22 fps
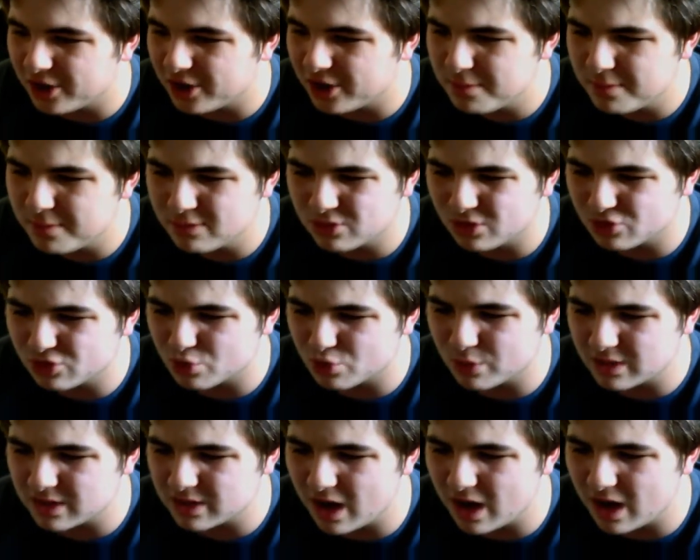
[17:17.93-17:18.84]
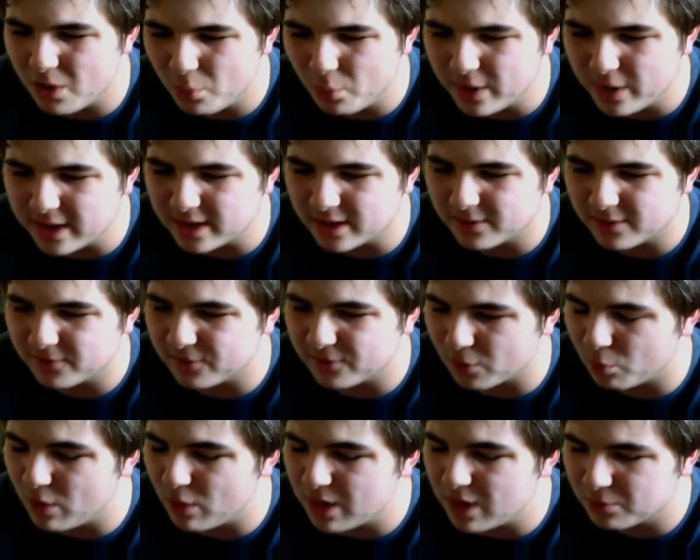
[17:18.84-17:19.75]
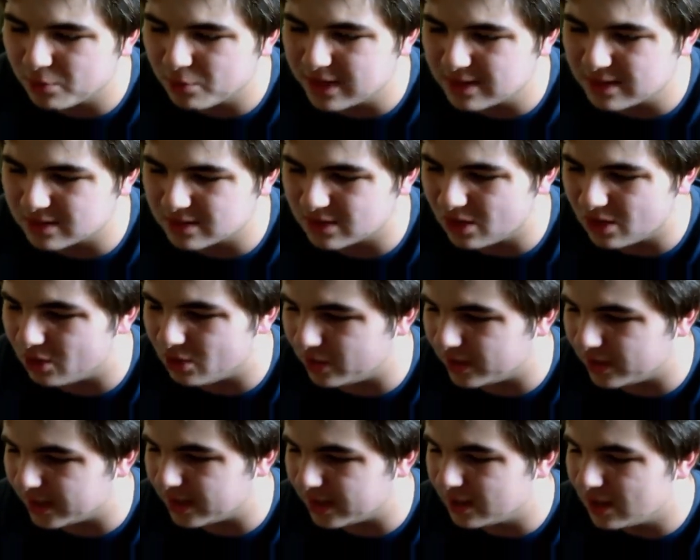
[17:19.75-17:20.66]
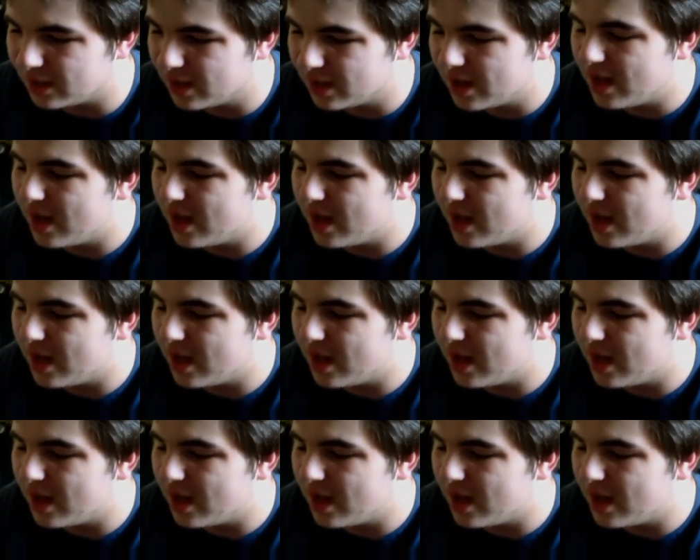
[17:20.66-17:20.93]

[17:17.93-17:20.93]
A human soldier would not win for one reason only.